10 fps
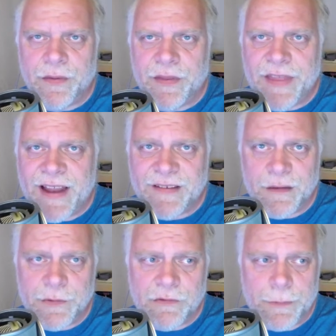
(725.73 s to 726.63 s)
that
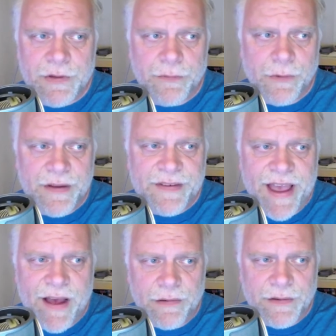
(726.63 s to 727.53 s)
subscription runs
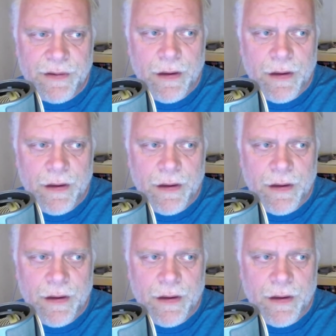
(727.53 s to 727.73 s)
out.